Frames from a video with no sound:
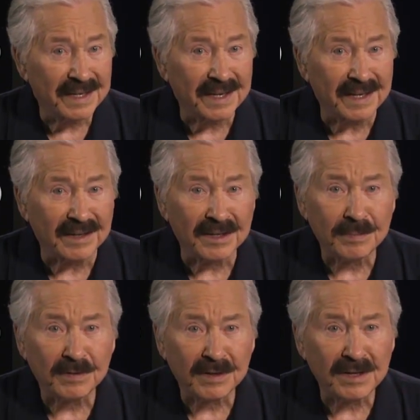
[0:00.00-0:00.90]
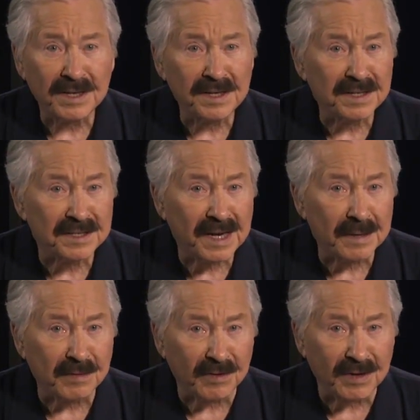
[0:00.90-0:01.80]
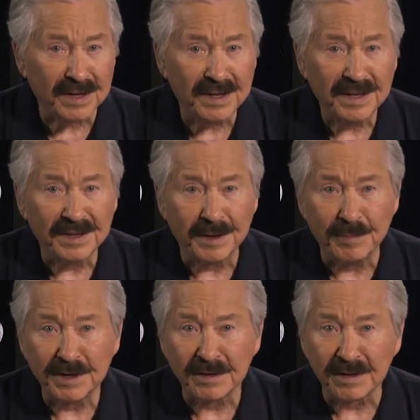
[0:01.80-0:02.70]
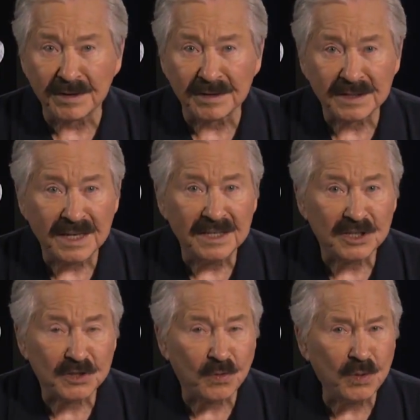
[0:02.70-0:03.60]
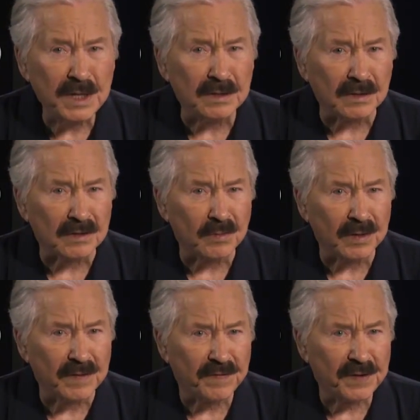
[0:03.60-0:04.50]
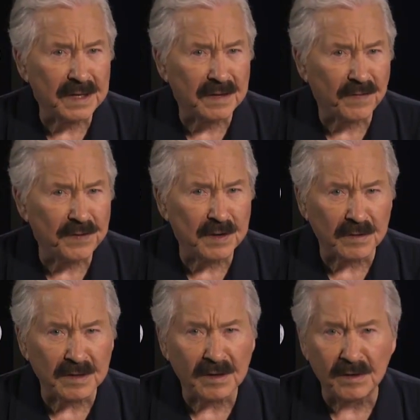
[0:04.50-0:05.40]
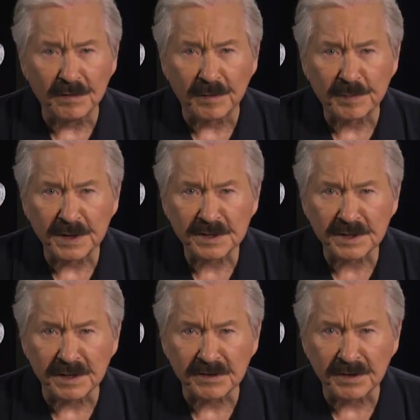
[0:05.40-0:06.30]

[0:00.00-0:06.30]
a liberal London tabloid, The Mirror, squealed with fake fury over President